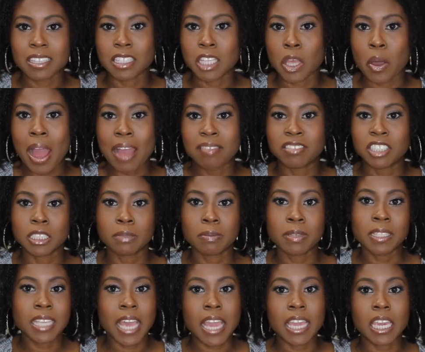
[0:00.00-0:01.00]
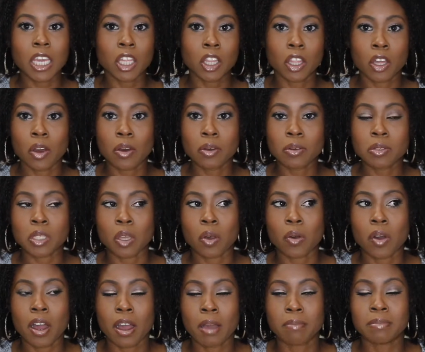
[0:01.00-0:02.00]
so I've just been taking those
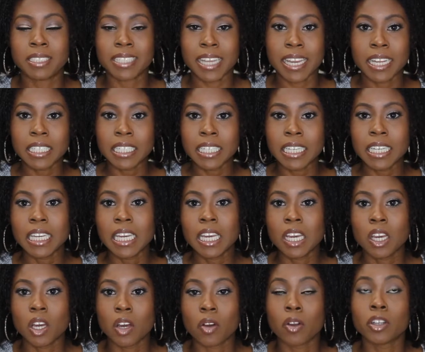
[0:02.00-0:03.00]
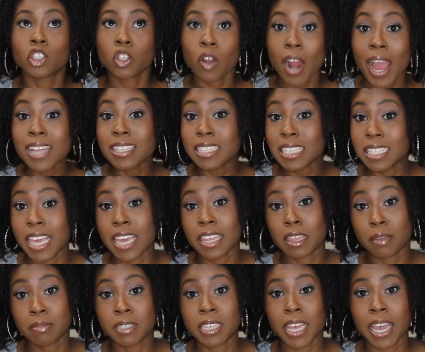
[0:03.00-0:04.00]
daily, or trying to
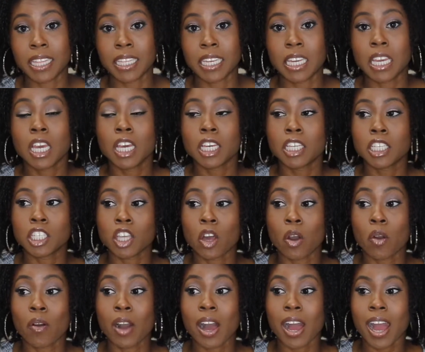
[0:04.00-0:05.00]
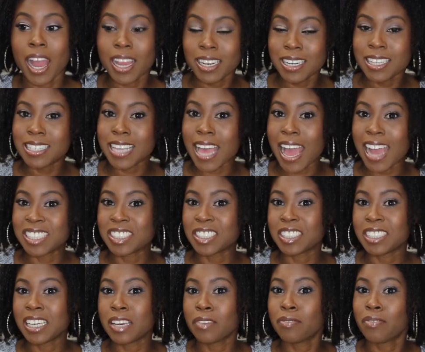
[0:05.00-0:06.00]
take them daily. So I need to
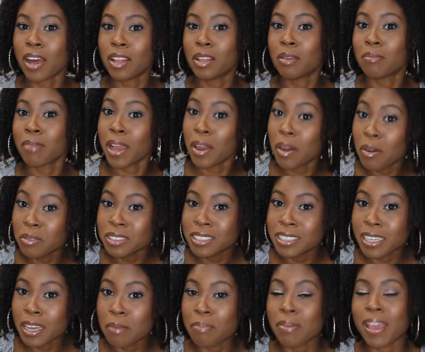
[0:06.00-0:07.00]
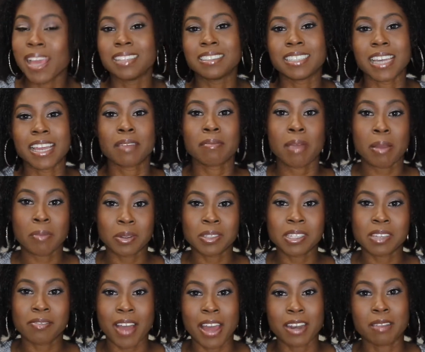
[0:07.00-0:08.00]
actually follow my own tip and take my
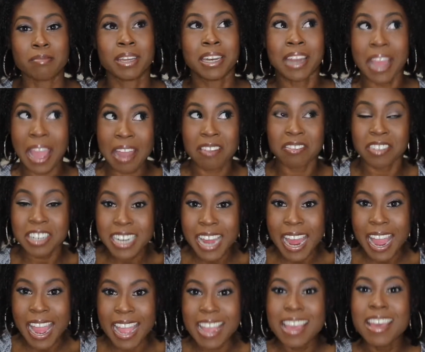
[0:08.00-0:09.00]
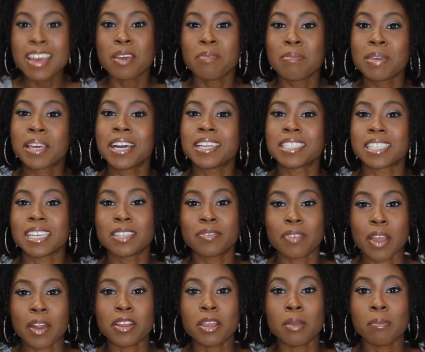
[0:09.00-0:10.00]
multivitamin every day, because it's
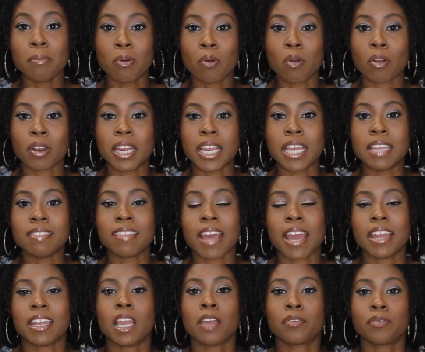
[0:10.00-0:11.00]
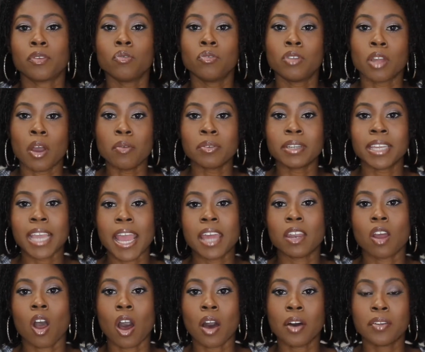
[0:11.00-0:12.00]
very important that if you don't
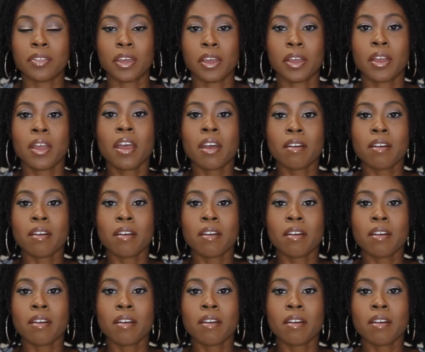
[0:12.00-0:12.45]
get all the